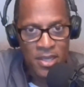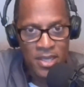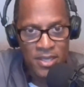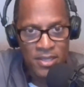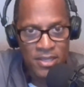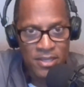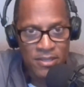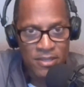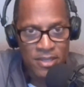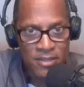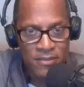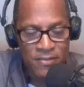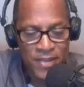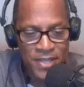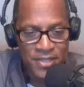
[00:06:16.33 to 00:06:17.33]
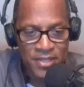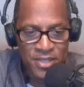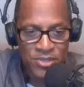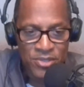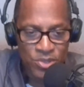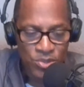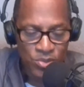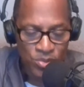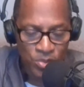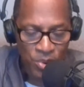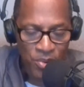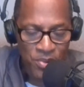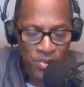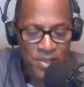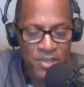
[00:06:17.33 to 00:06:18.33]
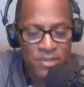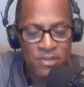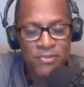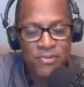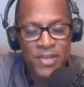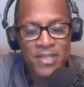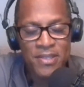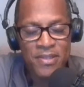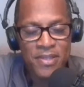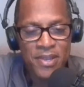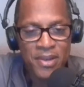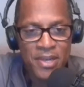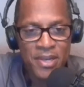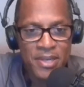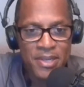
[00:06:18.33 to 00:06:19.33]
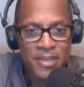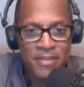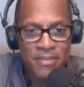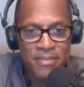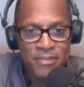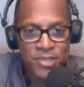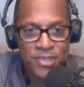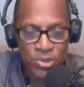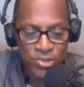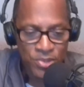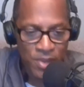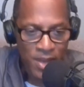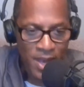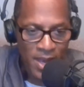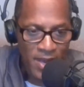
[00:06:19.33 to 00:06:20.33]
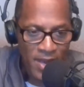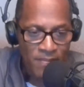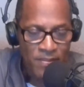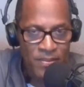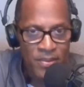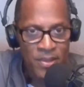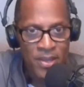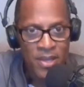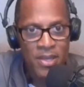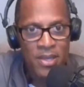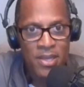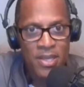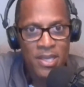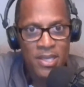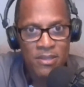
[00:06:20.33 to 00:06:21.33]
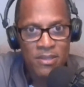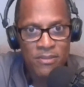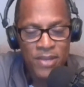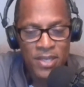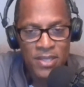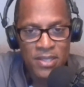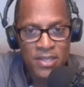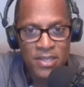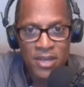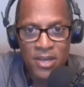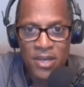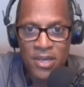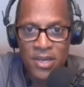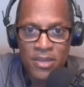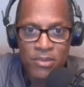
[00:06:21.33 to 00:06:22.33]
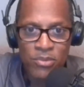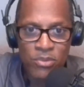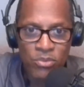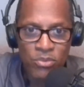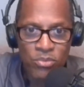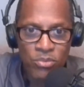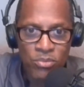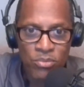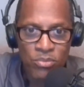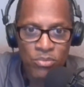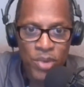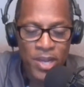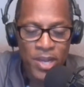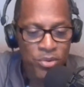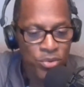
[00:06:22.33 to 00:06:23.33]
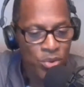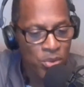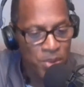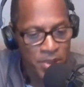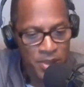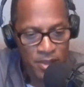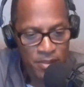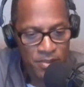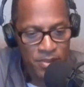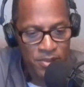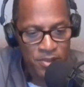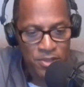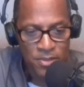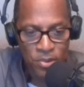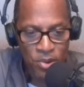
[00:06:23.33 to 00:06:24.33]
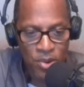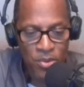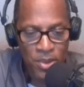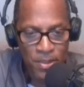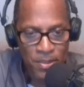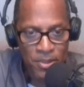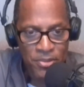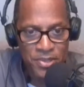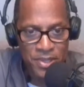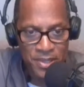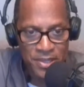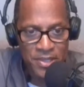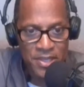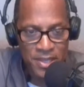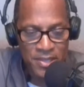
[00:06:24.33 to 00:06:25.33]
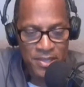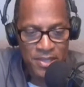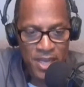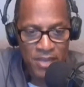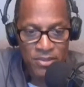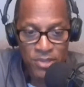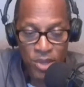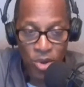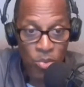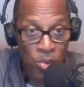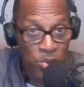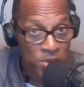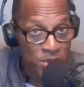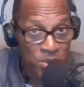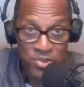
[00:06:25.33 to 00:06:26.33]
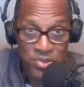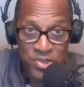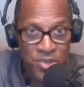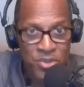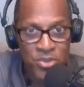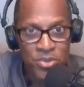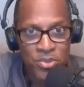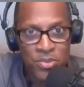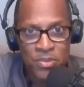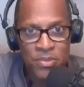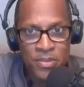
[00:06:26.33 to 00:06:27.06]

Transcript: It's affecting their schoolwork. It's affecting their social life. It's affecting their way of growing up. It's to the point where most of these kids now don't want to go to school.